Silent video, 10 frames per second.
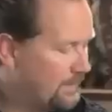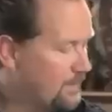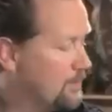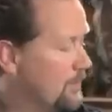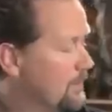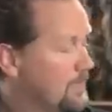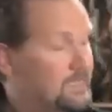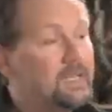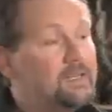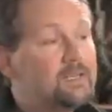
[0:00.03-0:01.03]
like to show you the
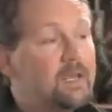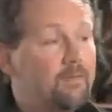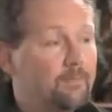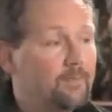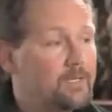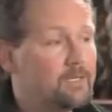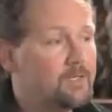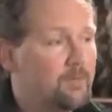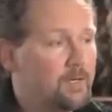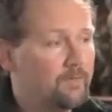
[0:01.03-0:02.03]
Z7. This is
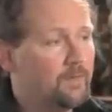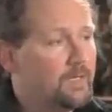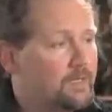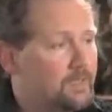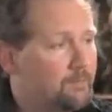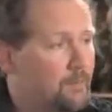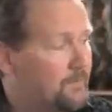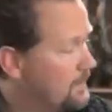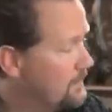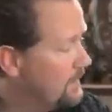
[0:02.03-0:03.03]
going to be our flagship bow for
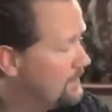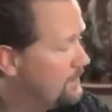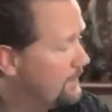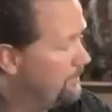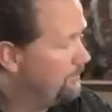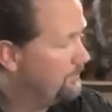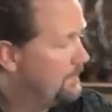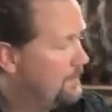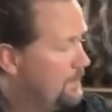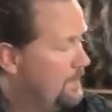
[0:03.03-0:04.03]
this next year,
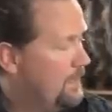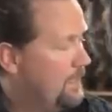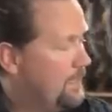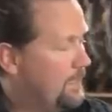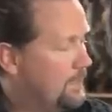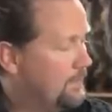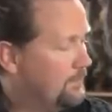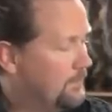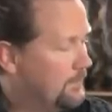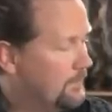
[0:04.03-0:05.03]

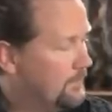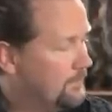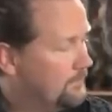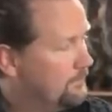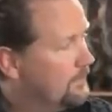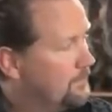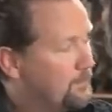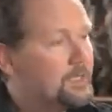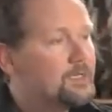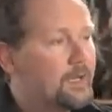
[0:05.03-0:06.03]
and I'm
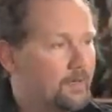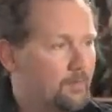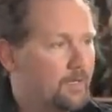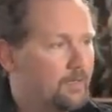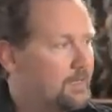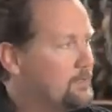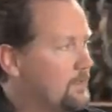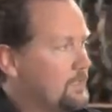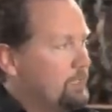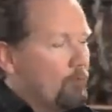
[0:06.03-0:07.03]
pretty excited about it. As you can
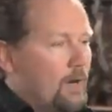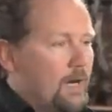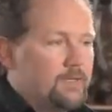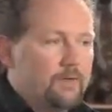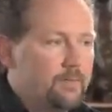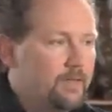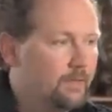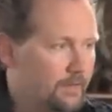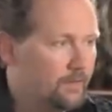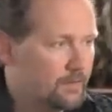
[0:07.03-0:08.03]
see, the riser
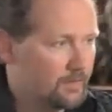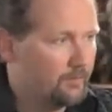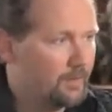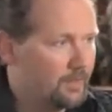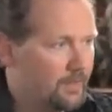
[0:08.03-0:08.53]
immediately looks completely